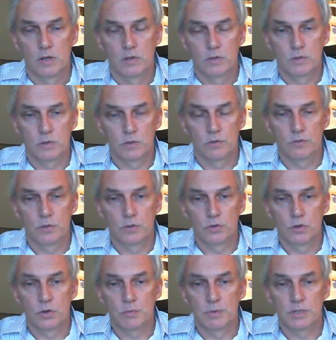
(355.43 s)
So if the
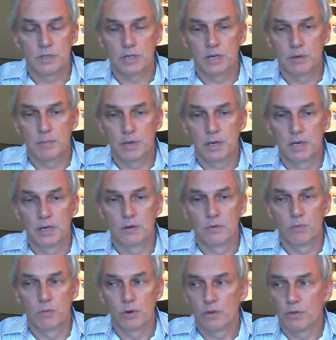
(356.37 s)
Germans come
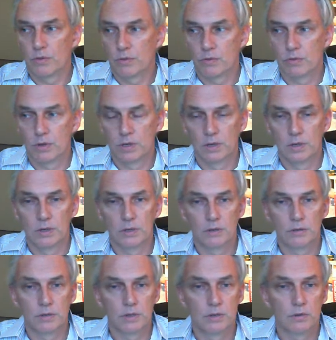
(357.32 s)
in with
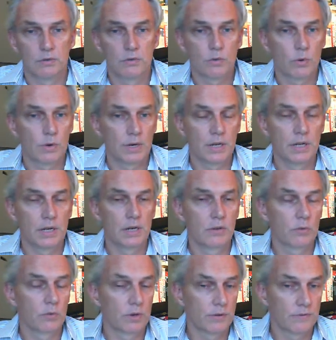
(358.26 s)
uh, you know
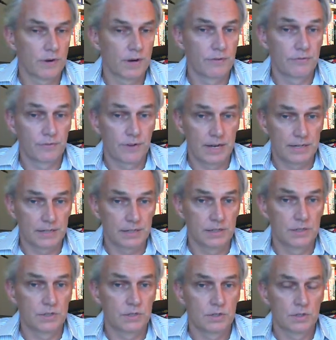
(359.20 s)
20, 25
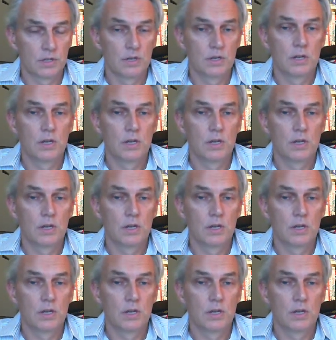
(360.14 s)
factors